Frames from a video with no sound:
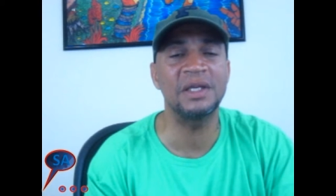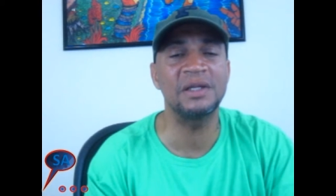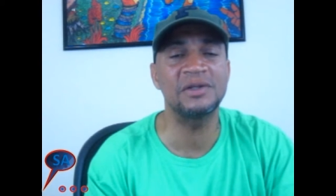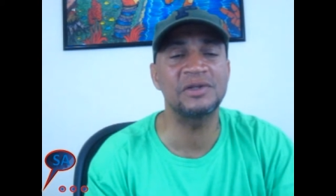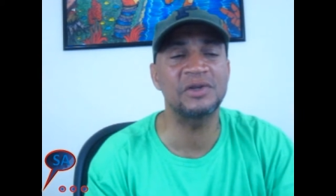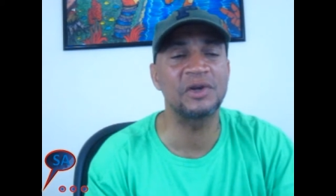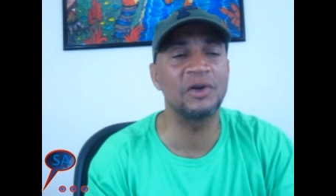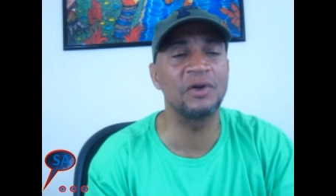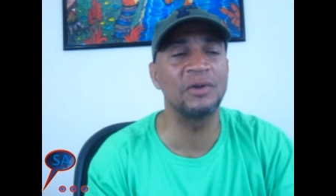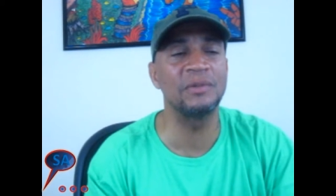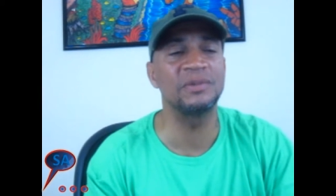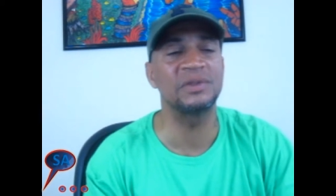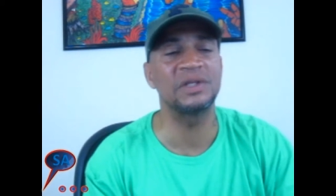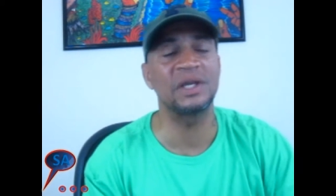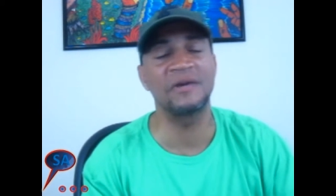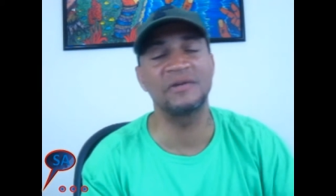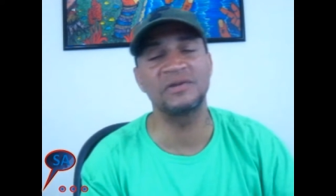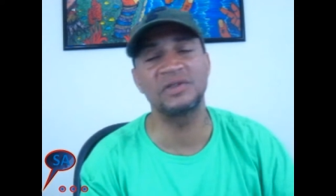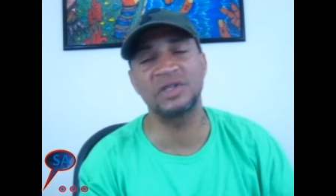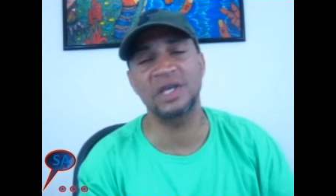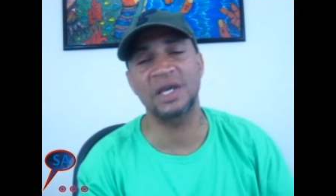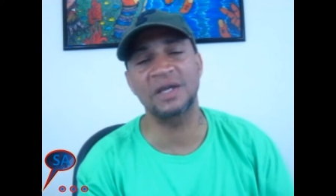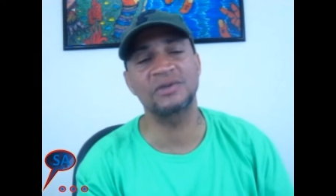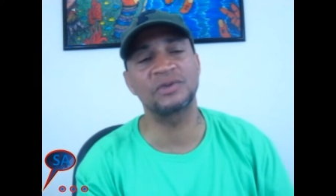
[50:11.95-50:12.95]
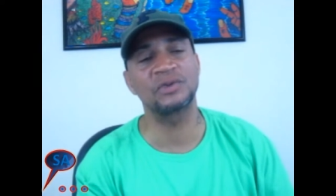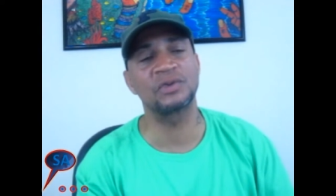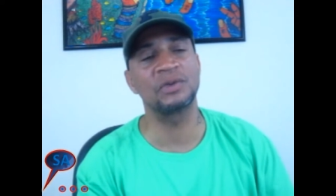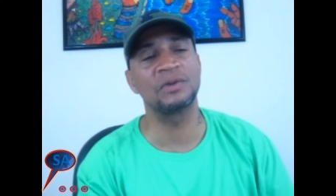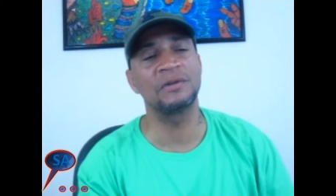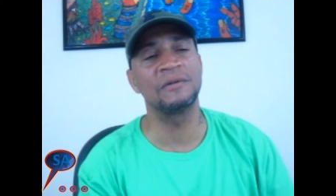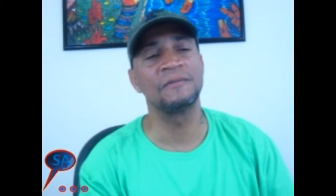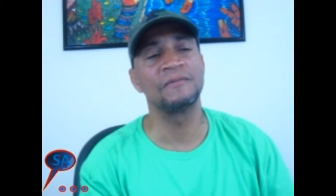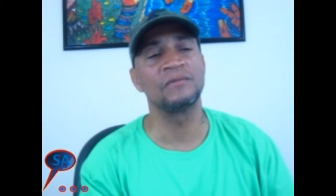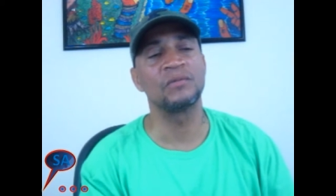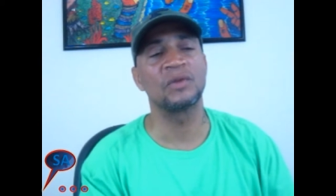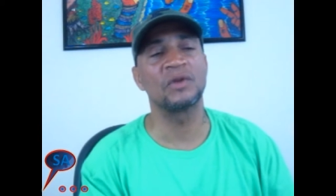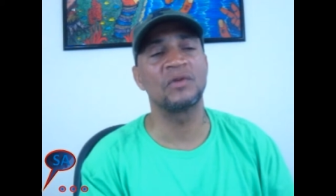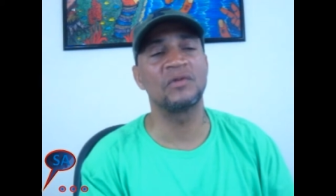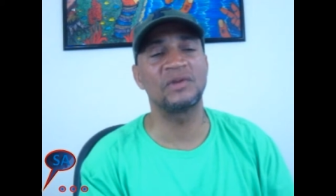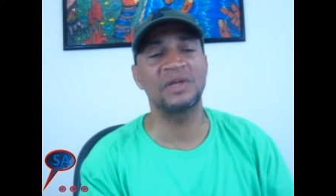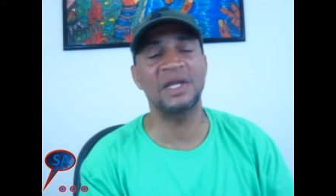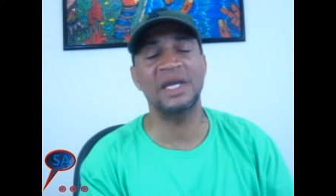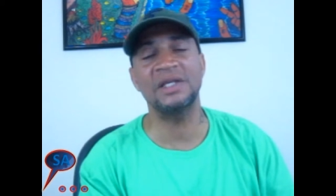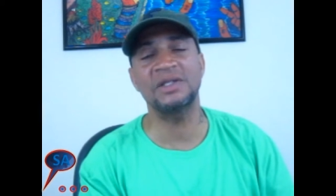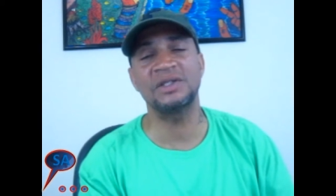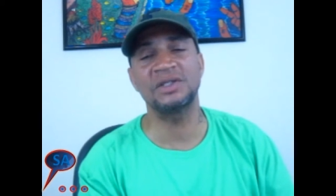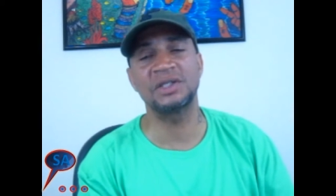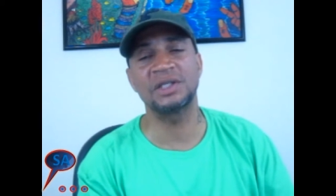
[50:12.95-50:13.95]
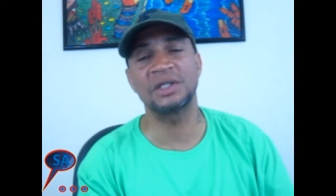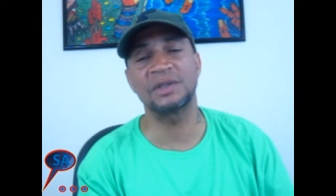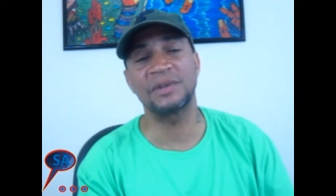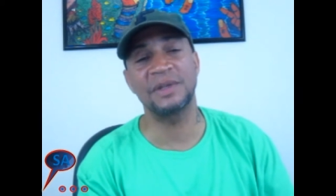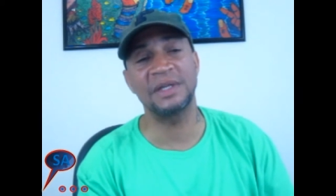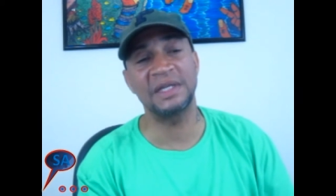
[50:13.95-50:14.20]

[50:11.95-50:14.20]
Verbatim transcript: in terms of sexual relationships.